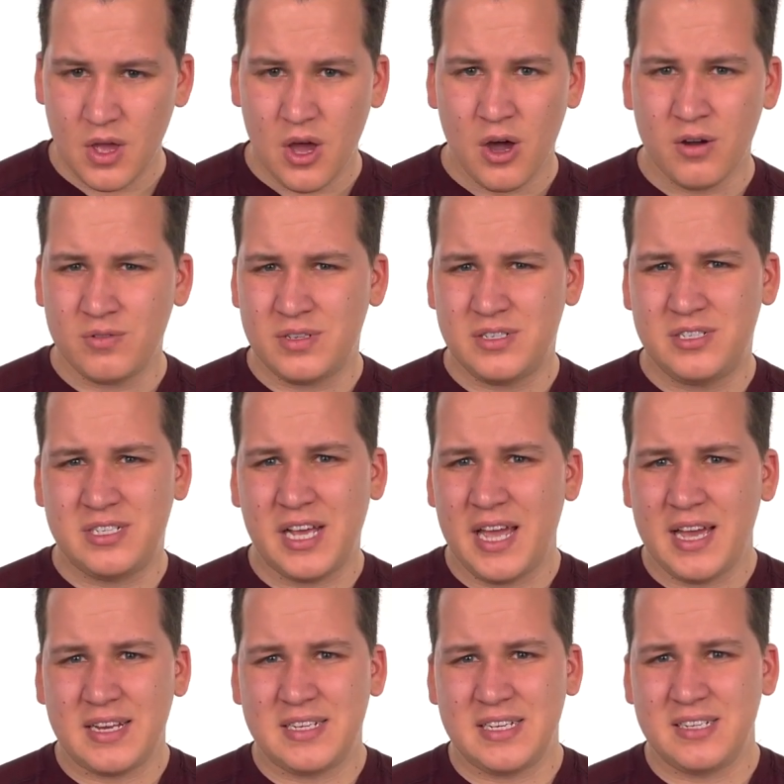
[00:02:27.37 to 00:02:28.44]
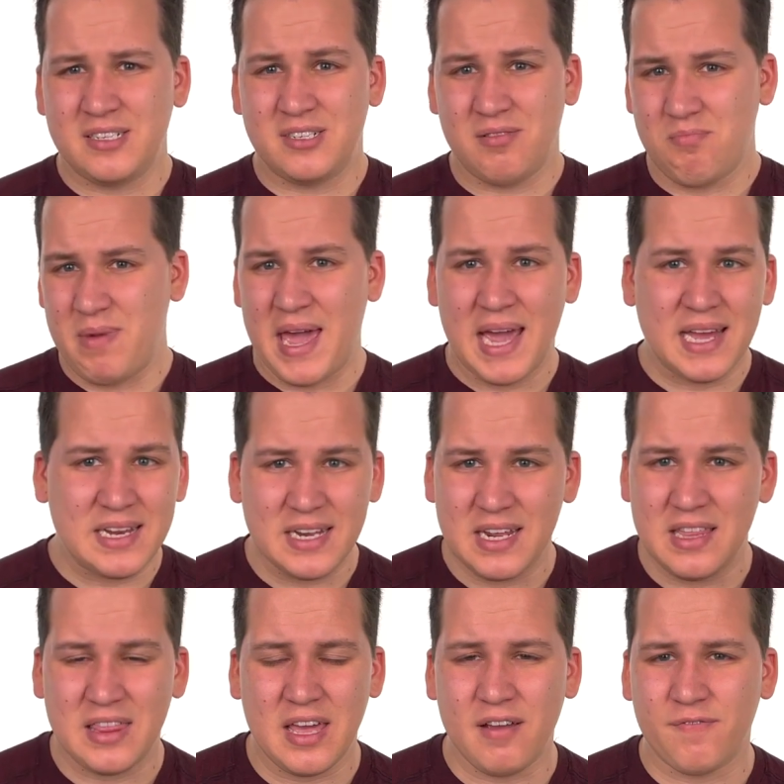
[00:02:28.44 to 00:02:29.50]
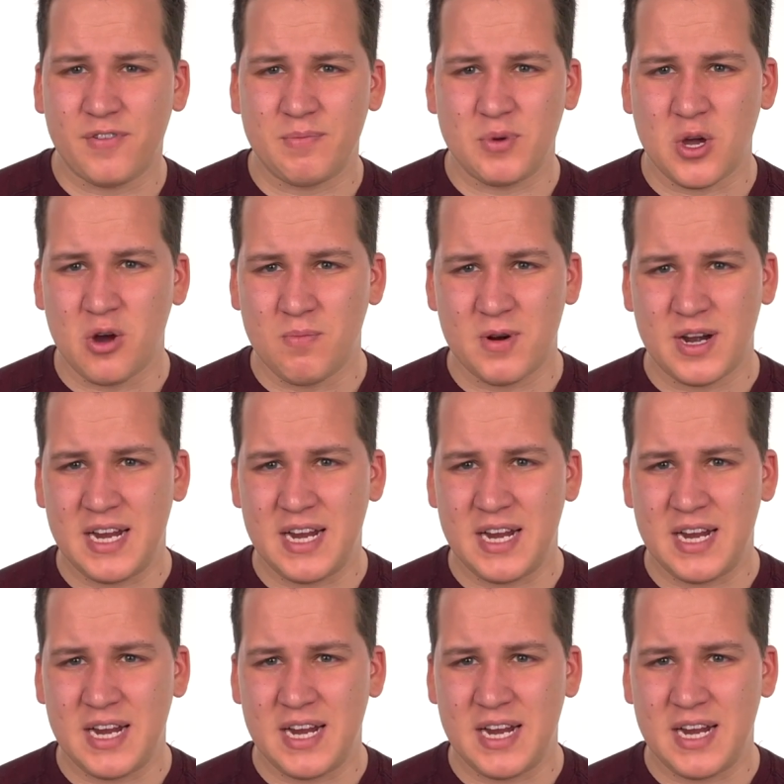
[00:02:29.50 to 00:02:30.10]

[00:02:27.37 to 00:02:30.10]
Hosea didn't demand anything from Gomer.